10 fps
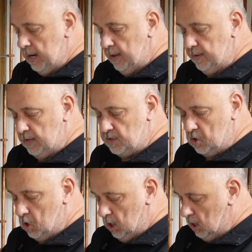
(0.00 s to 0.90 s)
And these
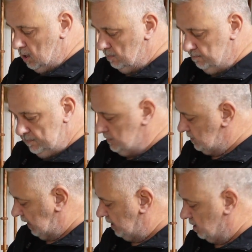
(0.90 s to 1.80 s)
are all
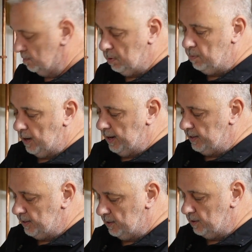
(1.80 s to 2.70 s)
Zehnder
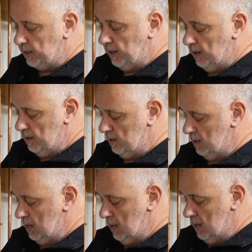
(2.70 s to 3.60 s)
proprietary
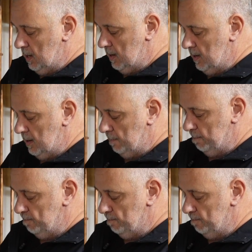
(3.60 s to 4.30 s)
um,